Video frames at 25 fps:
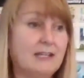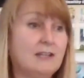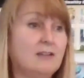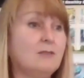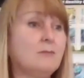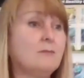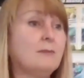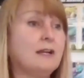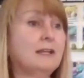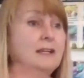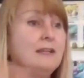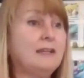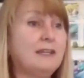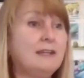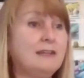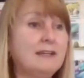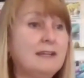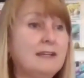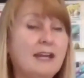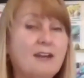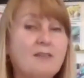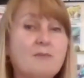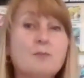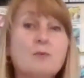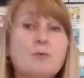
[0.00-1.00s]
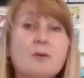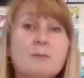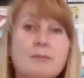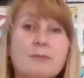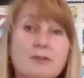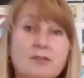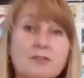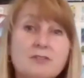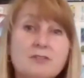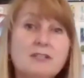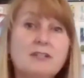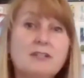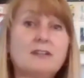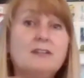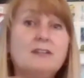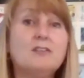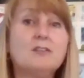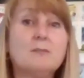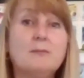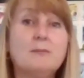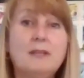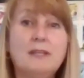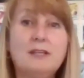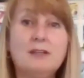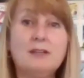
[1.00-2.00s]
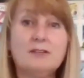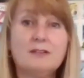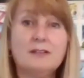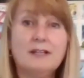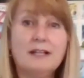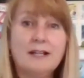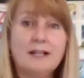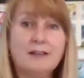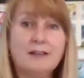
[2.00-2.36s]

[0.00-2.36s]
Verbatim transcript: You might need to have more protein in your meal,